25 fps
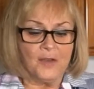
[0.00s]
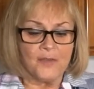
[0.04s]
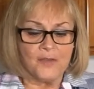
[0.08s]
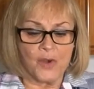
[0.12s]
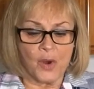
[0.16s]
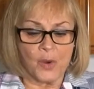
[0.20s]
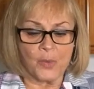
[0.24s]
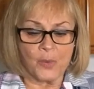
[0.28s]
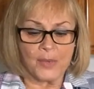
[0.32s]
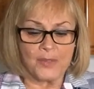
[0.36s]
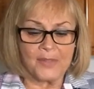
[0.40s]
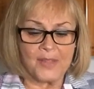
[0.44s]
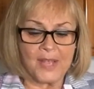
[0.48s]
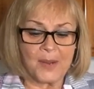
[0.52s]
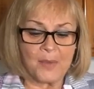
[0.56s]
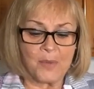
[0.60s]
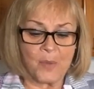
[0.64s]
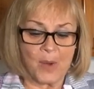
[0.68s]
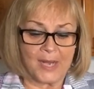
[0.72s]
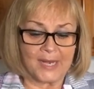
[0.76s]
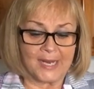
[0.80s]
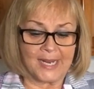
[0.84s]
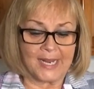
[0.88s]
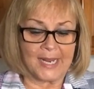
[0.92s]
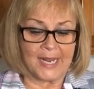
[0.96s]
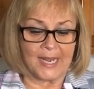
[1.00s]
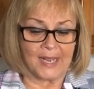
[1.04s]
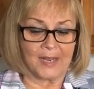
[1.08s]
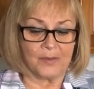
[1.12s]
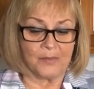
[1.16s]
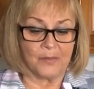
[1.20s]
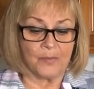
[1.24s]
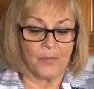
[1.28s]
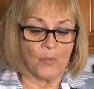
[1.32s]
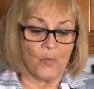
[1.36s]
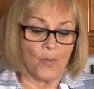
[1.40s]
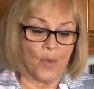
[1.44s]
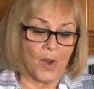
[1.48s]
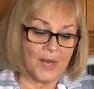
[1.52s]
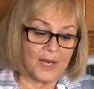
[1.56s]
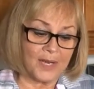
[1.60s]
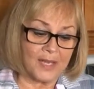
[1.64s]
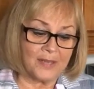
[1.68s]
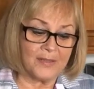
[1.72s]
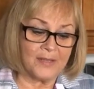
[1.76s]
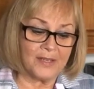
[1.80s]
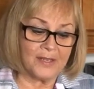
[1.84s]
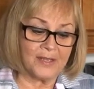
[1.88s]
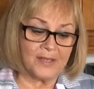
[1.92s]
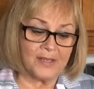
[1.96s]
Forward they went again. One
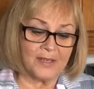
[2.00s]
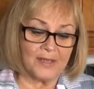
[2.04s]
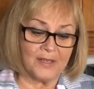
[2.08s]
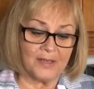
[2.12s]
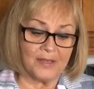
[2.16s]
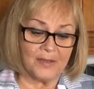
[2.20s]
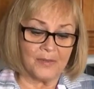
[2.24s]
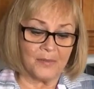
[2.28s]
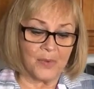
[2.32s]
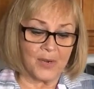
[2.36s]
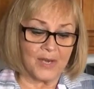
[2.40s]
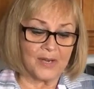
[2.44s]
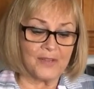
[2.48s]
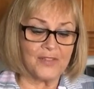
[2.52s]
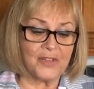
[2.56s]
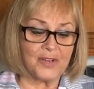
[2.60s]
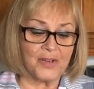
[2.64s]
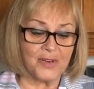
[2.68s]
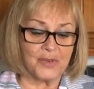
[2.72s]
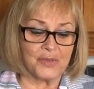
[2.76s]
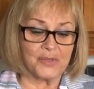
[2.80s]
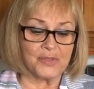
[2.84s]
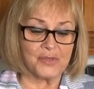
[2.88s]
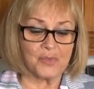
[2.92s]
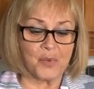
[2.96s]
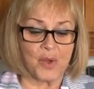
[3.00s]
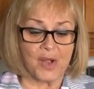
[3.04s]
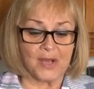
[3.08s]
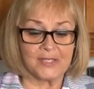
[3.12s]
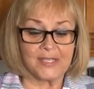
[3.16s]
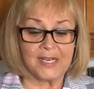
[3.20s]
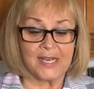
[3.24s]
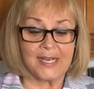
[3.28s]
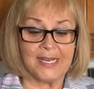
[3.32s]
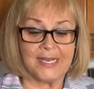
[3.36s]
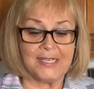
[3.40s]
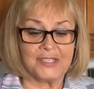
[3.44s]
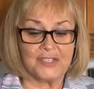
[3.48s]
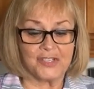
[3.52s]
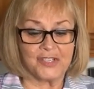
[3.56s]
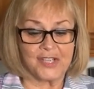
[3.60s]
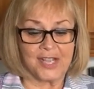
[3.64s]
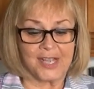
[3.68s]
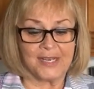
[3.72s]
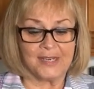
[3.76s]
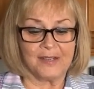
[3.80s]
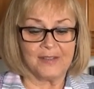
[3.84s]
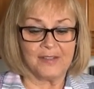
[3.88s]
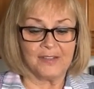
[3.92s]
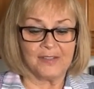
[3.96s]
of the girls walked on each
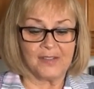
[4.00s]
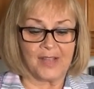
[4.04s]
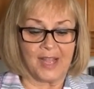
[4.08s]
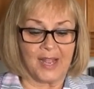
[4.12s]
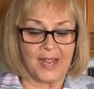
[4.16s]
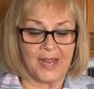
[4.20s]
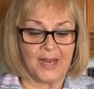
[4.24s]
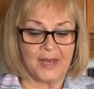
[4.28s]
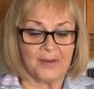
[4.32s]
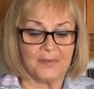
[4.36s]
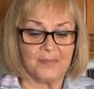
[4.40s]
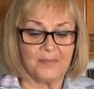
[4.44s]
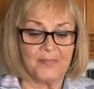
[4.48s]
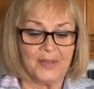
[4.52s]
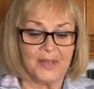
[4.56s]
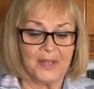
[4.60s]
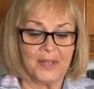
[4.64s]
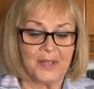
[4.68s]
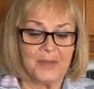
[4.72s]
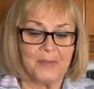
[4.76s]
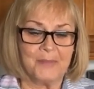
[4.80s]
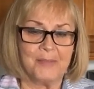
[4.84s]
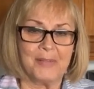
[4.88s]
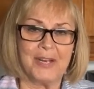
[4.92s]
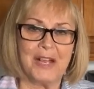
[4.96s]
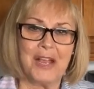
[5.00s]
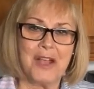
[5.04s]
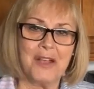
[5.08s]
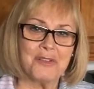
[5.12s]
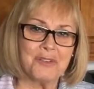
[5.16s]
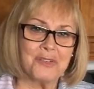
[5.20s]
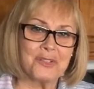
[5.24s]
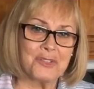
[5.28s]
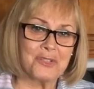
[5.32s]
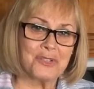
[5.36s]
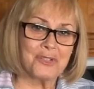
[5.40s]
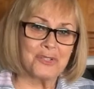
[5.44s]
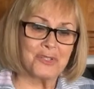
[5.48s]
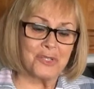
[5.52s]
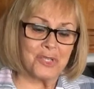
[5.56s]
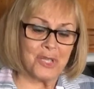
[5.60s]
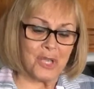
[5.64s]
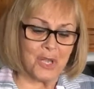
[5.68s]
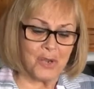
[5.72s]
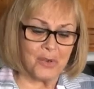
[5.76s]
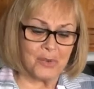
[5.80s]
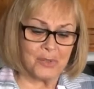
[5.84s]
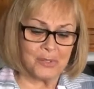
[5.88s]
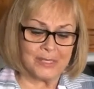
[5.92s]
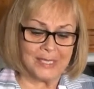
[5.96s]
side of the lion. But how
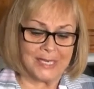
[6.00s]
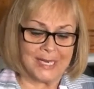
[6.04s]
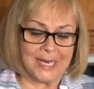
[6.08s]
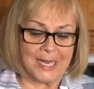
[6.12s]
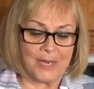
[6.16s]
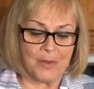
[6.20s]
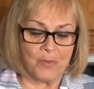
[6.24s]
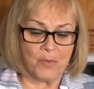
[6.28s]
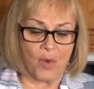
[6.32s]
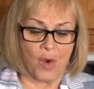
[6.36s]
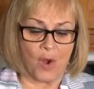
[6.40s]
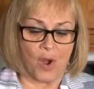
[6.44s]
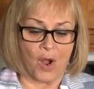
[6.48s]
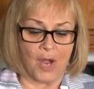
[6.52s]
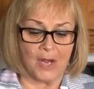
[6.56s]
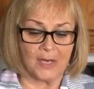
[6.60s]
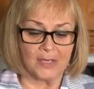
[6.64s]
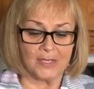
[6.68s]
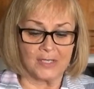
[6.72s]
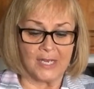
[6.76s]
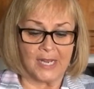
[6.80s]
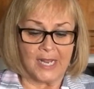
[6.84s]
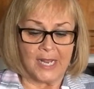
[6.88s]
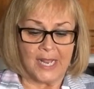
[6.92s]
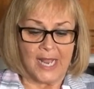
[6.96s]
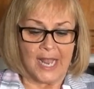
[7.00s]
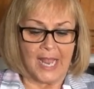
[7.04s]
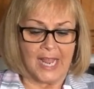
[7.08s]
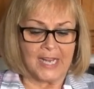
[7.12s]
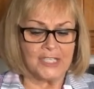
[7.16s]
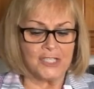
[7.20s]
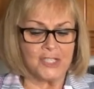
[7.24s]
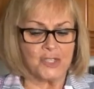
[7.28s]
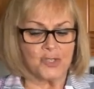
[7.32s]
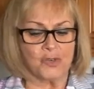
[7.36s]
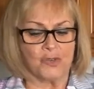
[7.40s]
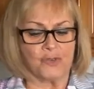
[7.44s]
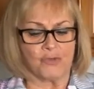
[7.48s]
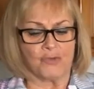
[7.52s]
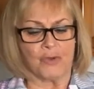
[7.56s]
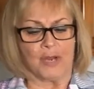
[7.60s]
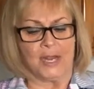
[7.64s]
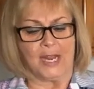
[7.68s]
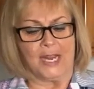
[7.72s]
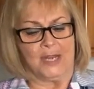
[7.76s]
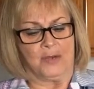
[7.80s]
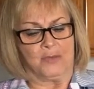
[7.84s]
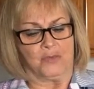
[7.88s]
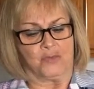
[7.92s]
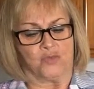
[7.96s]
slowly he walked, and his
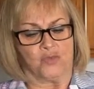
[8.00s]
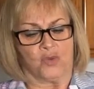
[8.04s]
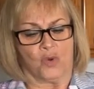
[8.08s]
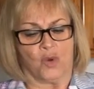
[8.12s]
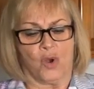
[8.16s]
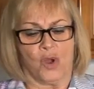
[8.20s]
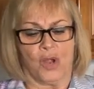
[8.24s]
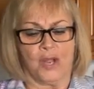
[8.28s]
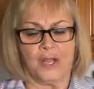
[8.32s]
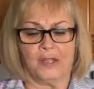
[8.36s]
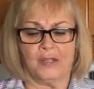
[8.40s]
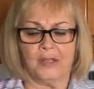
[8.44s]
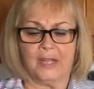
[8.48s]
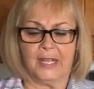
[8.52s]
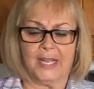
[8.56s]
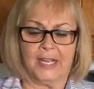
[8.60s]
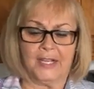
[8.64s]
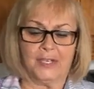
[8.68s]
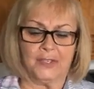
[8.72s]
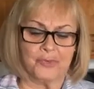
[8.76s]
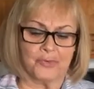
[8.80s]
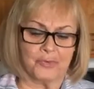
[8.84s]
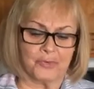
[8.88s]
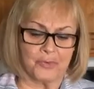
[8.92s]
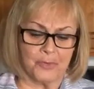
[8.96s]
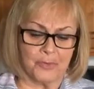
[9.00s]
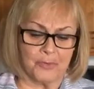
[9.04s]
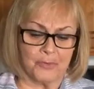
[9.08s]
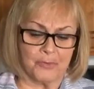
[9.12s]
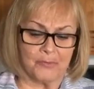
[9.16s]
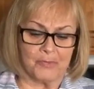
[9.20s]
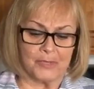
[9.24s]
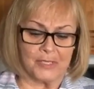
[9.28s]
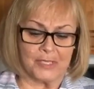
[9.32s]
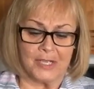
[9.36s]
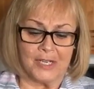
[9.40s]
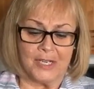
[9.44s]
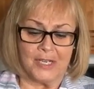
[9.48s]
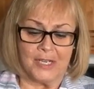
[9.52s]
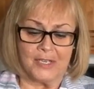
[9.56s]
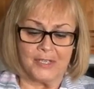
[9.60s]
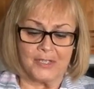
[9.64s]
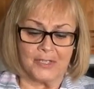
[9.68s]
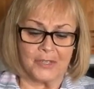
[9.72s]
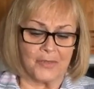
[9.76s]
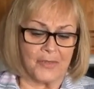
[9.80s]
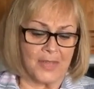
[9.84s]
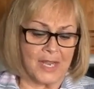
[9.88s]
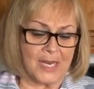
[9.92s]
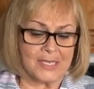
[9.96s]
great royal head drooped,
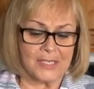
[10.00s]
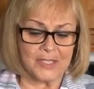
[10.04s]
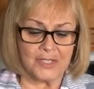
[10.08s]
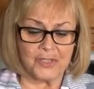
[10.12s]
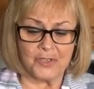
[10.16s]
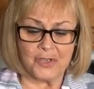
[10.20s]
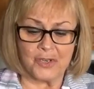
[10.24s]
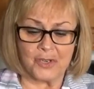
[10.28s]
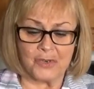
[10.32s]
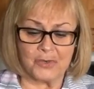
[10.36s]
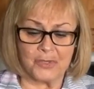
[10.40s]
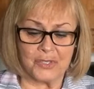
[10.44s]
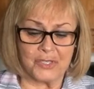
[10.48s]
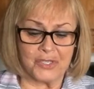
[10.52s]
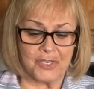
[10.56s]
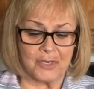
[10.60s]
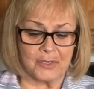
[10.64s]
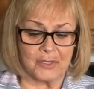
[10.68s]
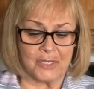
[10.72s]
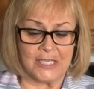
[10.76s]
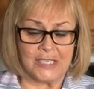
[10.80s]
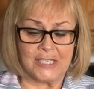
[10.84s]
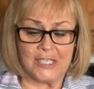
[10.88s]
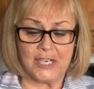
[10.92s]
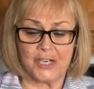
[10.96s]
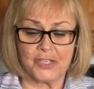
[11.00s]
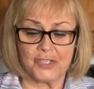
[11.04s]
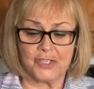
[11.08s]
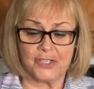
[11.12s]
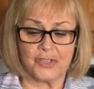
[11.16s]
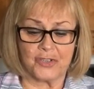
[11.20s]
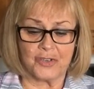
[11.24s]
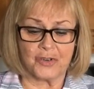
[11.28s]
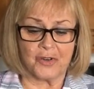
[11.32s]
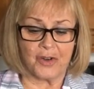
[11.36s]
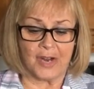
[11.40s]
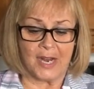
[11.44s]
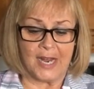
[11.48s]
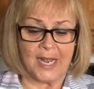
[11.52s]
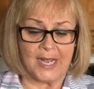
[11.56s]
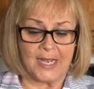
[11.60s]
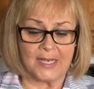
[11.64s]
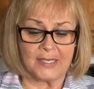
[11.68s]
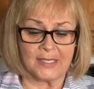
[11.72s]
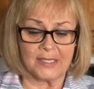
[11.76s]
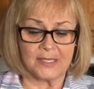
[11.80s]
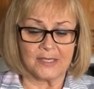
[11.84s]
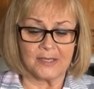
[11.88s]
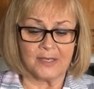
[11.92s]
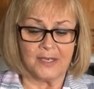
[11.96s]
so that his nose nearly touched the
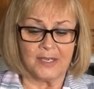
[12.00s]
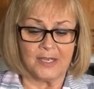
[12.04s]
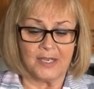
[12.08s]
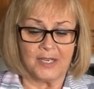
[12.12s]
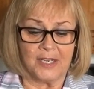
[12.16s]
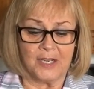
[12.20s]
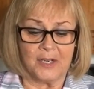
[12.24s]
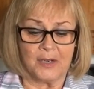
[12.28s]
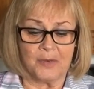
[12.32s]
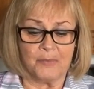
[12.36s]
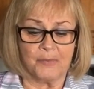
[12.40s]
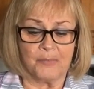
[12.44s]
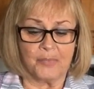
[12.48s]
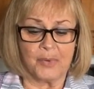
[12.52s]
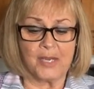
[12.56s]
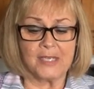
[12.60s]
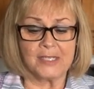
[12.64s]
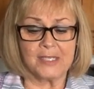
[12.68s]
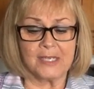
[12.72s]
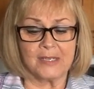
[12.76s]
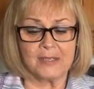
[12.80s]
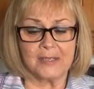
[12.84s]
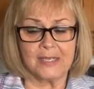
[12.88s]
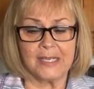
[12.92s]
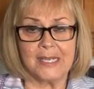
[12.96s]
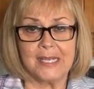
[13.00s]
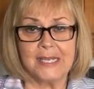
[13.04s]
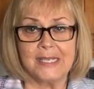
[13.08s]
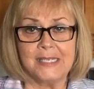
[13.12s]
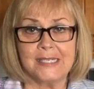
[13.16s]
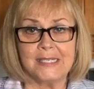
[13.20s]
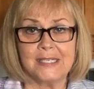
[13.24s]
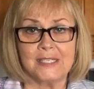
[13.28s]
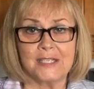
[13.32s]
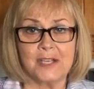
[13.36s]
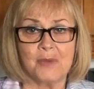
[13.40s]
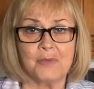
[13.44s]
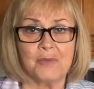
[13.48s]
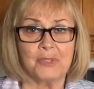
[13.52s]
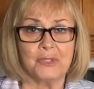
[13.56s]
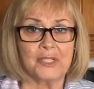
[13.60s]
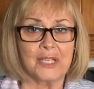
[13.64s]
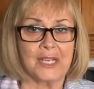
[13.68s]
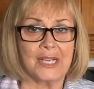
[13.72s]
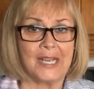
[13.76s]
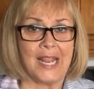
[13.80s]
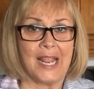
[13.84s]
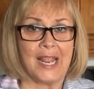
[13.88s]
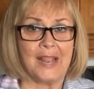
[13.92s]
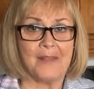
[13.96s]
grass. Presently he stumbled
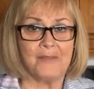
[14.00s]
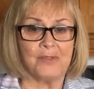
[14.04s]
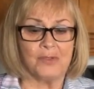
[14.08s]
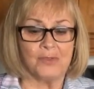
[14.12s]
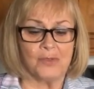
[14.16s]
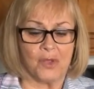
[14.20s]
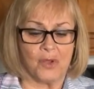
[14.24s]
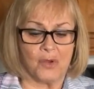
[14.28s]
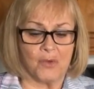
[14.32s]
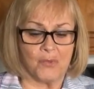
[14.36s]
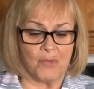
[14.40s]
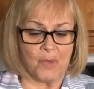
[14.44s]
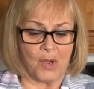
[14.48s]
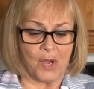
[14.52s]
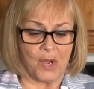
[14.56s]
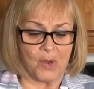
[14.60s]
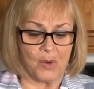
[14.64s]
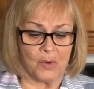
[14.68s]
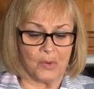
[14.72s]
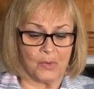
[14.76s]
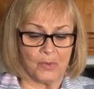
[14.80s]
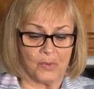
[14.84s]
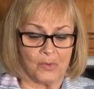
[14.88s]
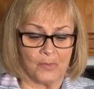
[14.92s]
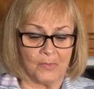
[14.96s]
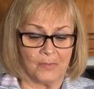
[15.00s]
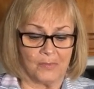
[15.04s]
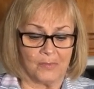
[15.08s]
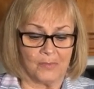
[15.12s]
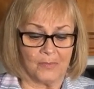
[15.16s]
and gave a low moan.